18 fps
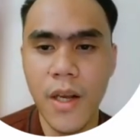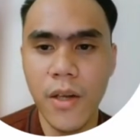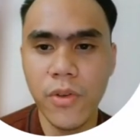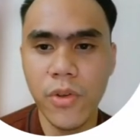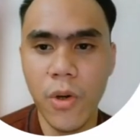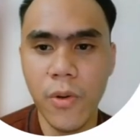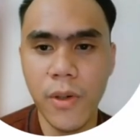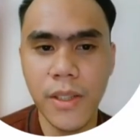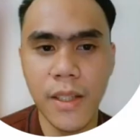
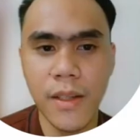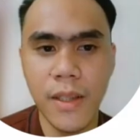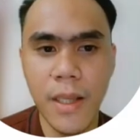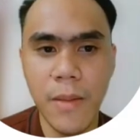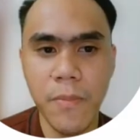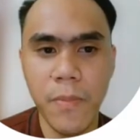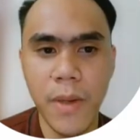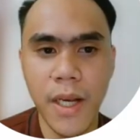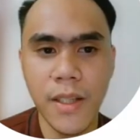toward the
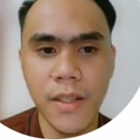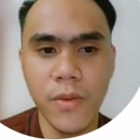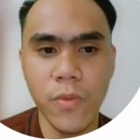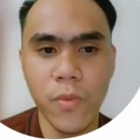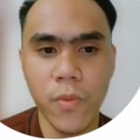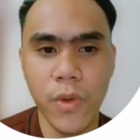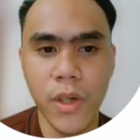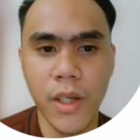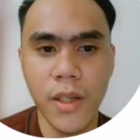team-based
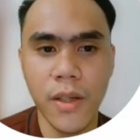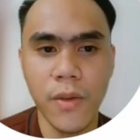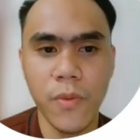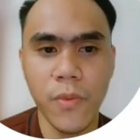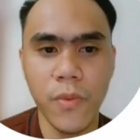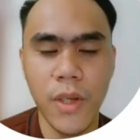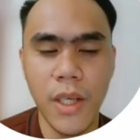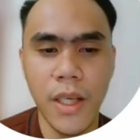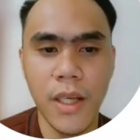work
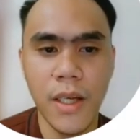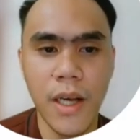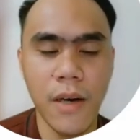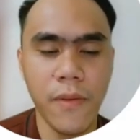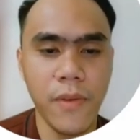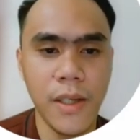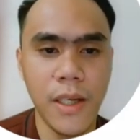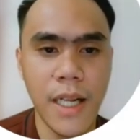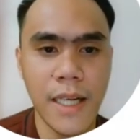we
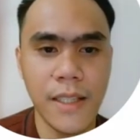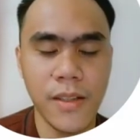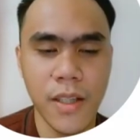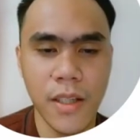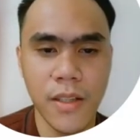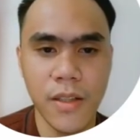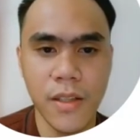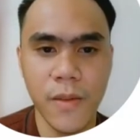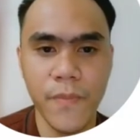covered last
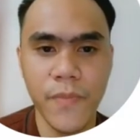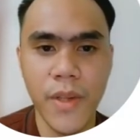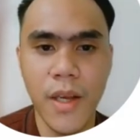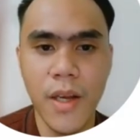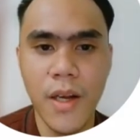session.